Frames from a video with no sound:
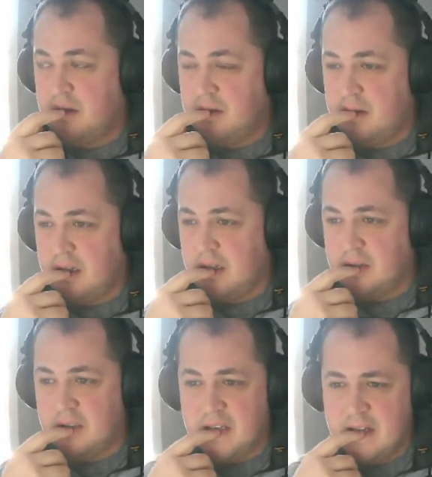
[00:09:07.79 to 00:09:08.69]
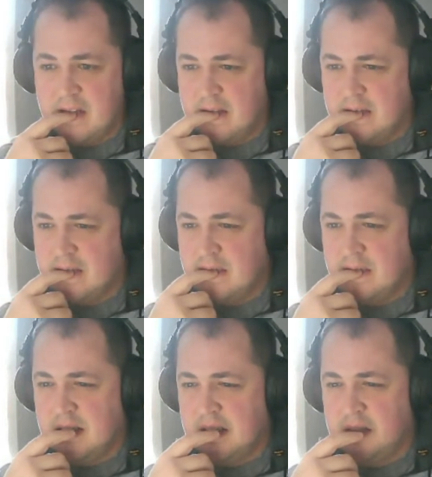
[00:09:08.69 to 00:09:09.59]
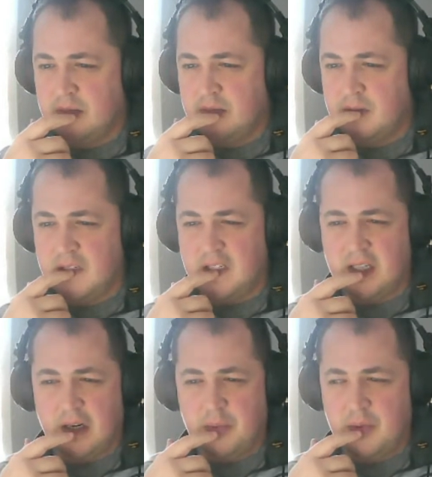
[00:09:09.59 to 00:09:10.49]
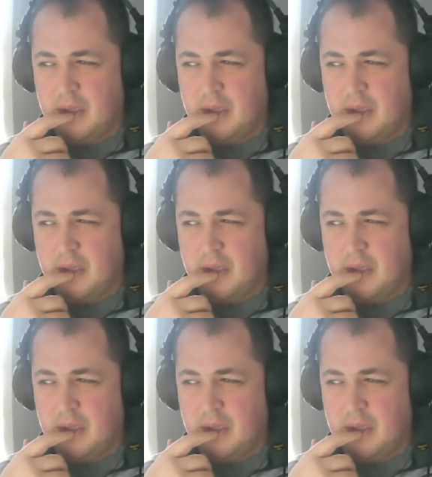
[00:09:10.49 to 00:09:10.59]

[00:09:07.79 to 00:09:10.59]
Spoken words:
TLC? Wasn't he terrible?